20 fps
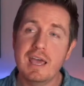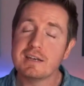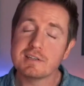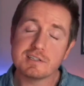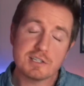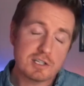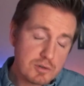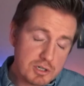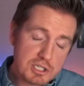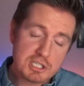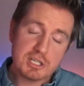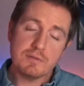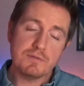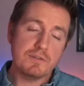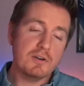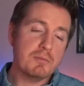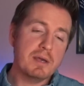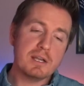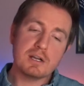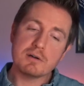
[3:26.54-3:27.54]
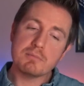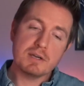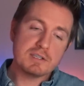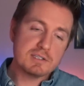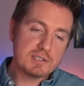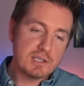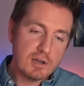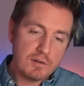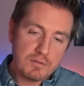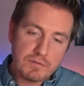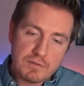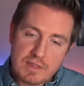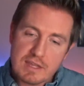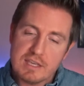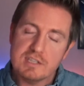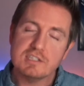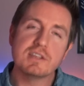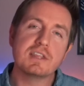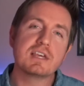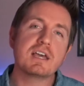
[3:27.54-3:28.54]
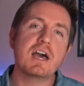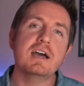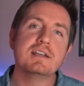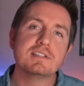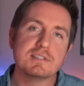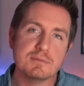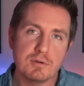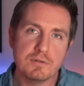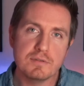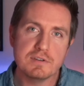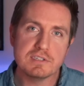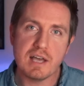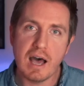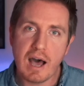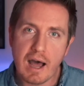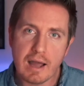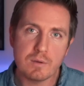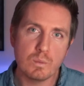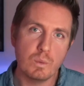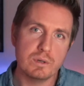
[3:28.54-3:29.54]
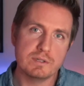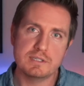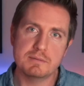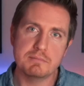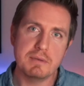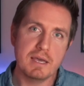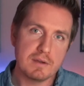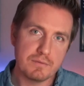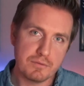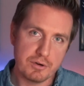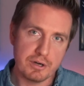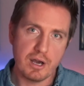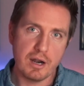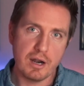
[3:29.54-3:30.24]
And as a Christian filmmaker myself, these are the kinds of movies I want to make for an